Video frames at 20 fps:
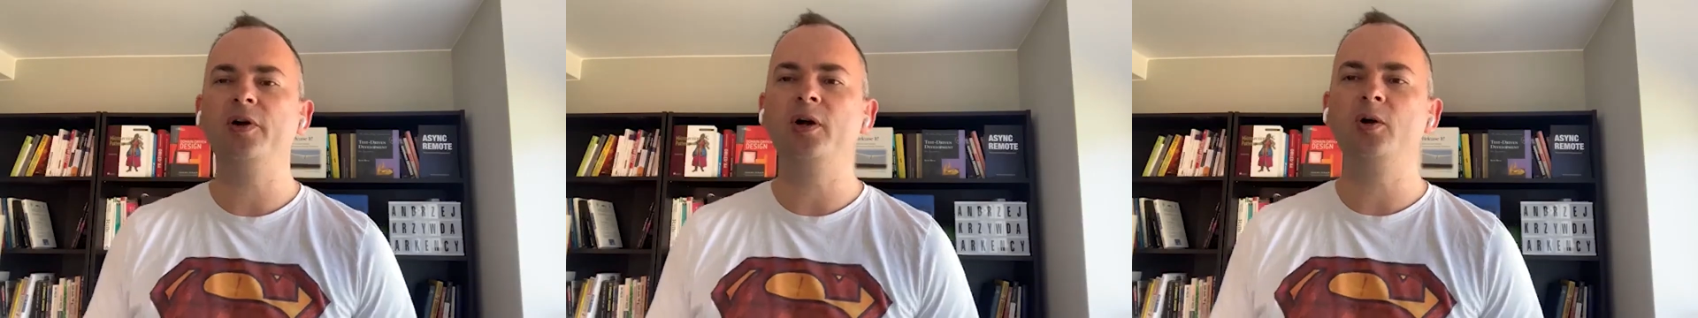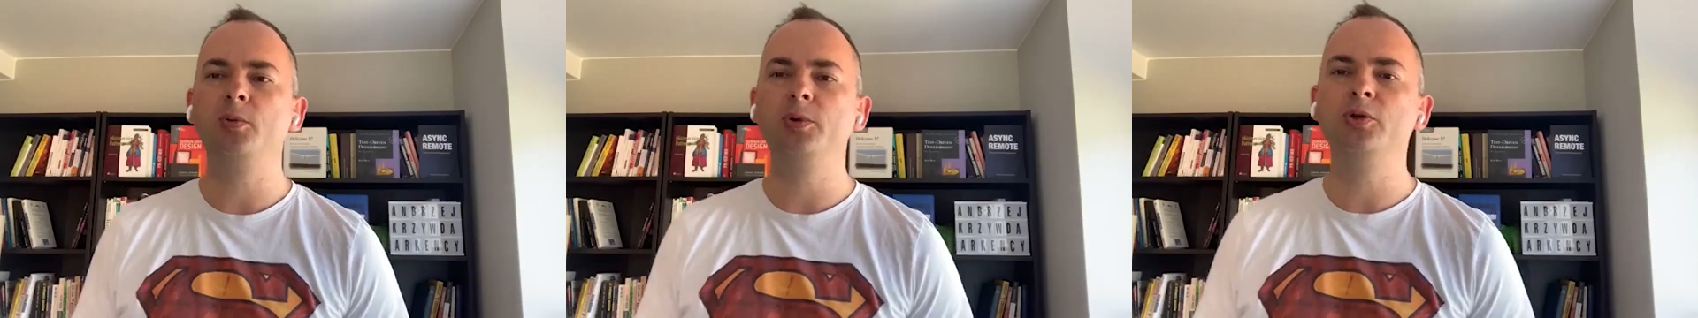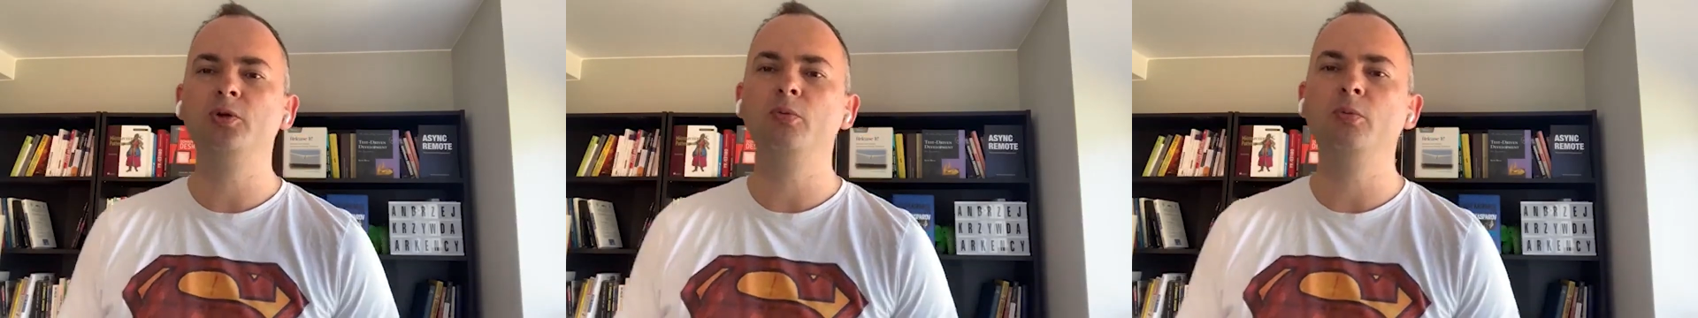
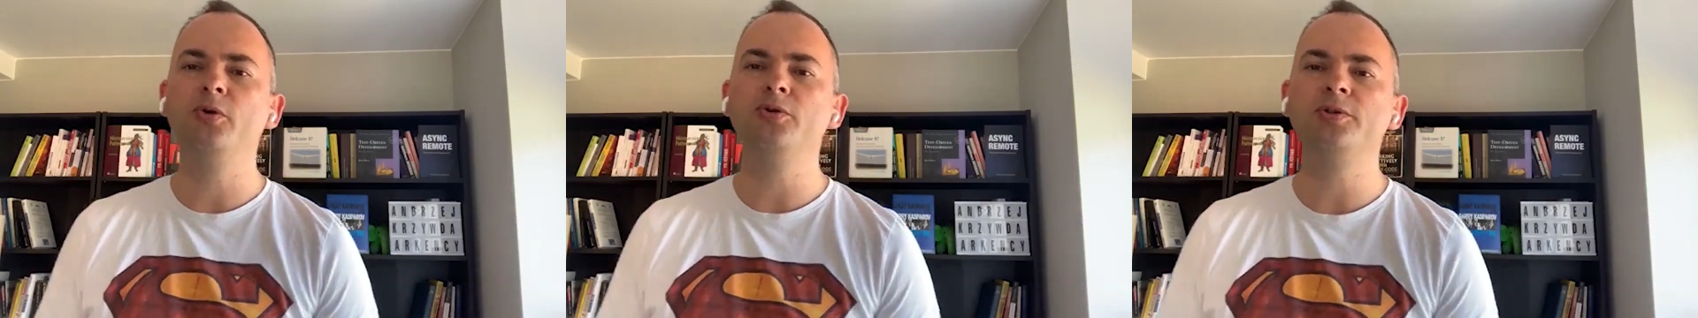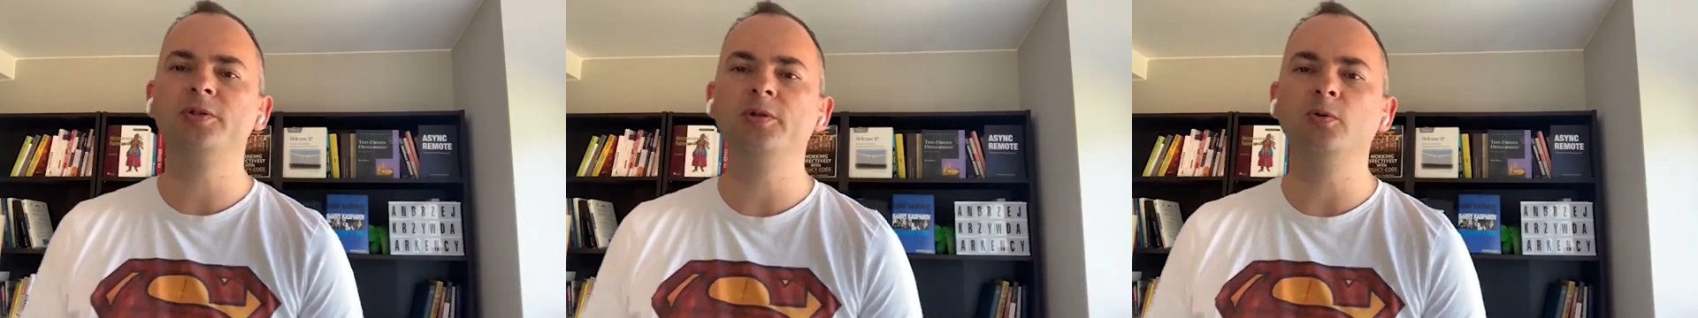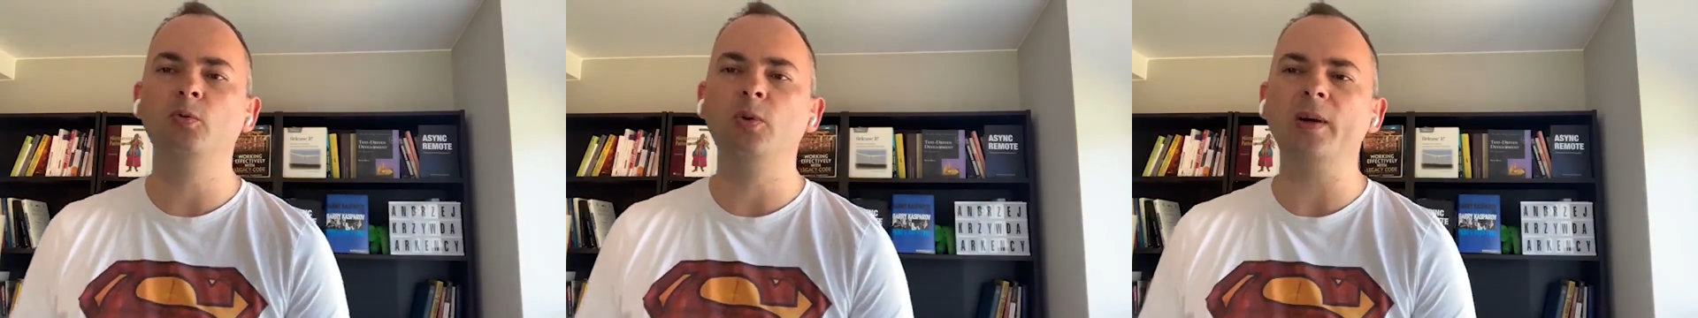do
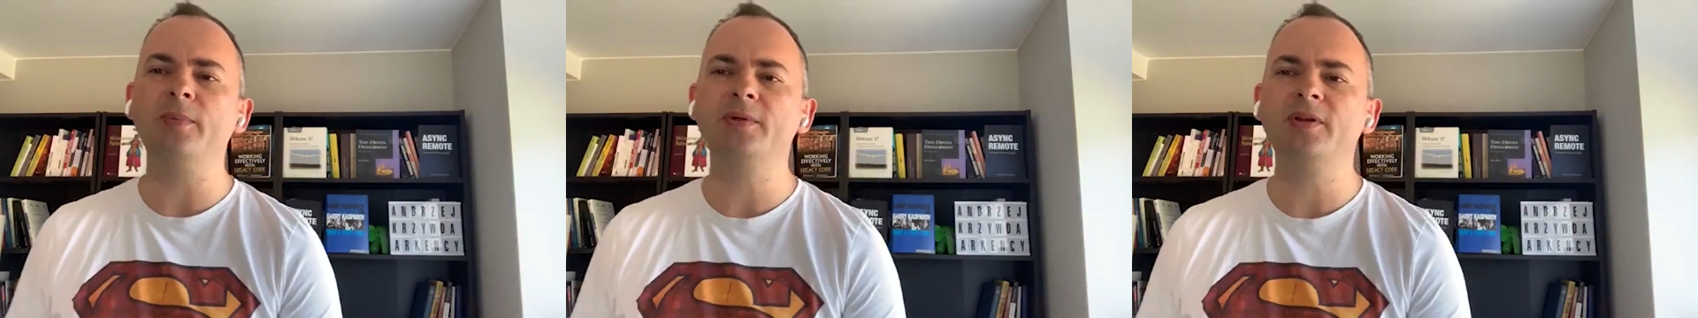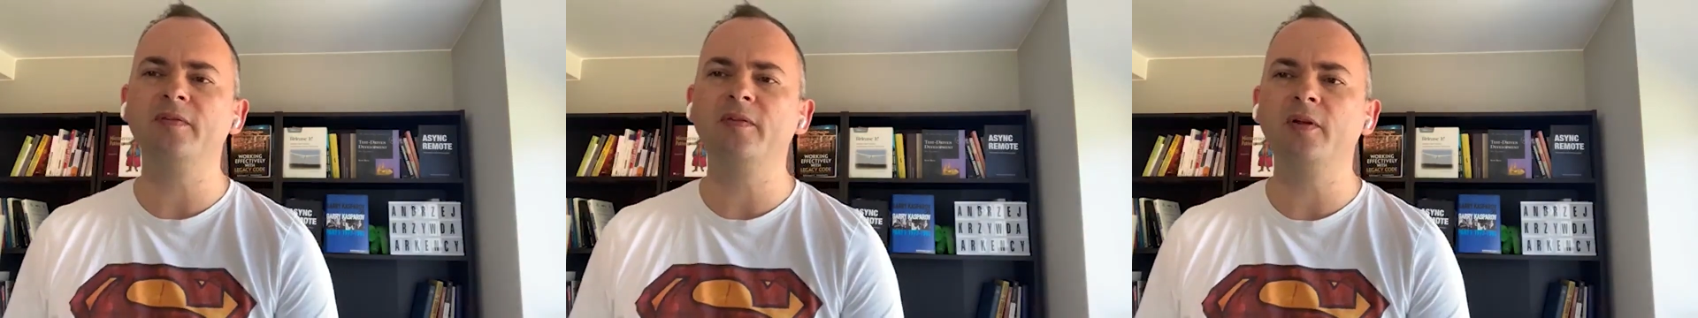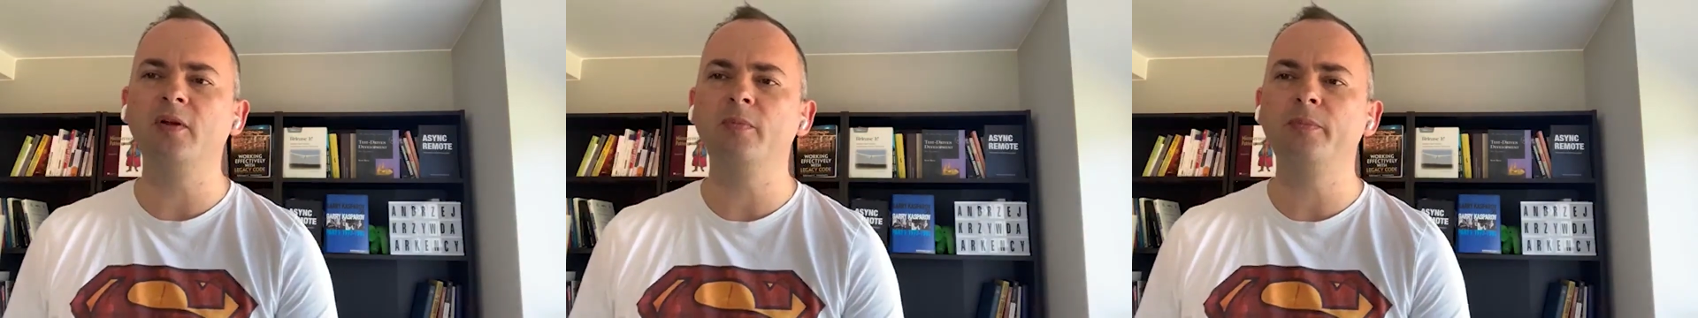mostly web
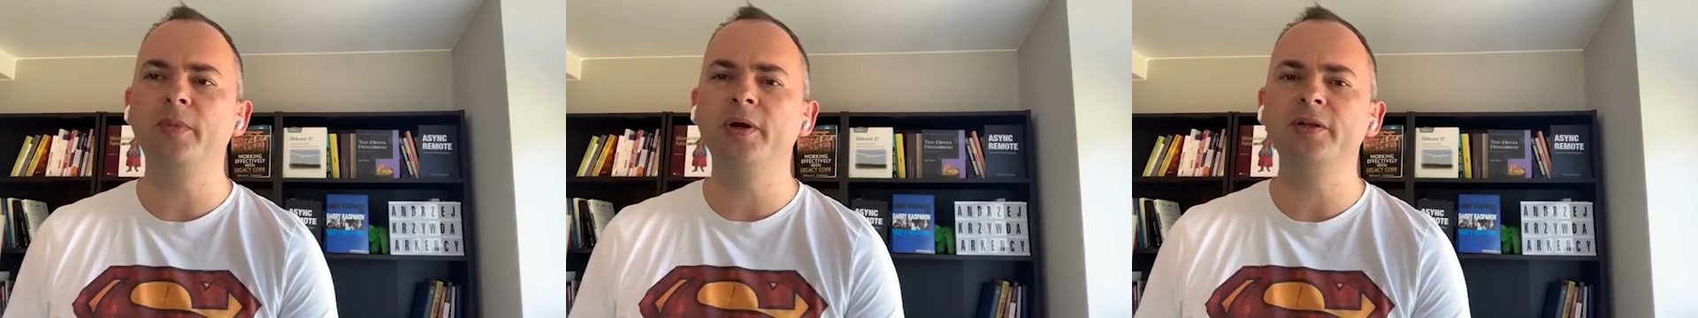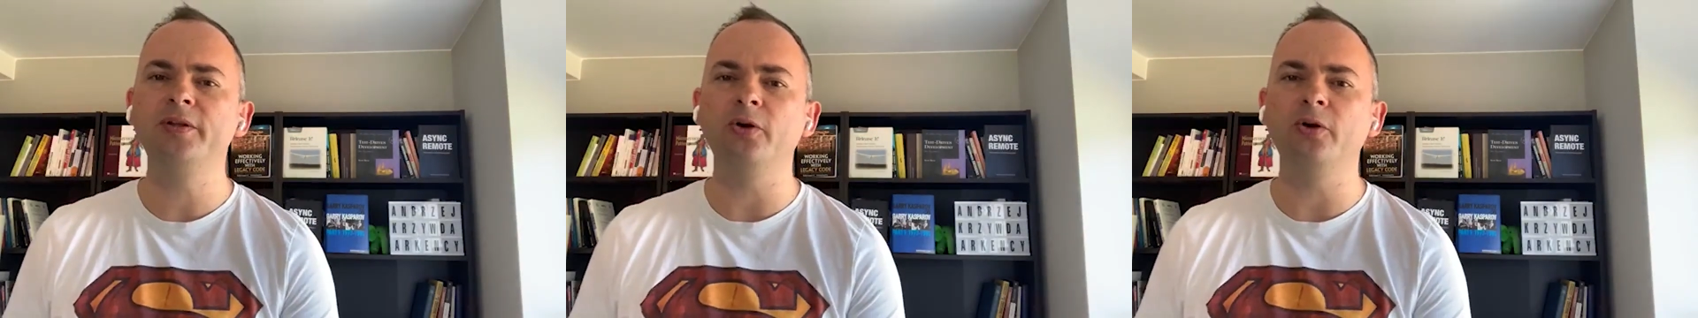development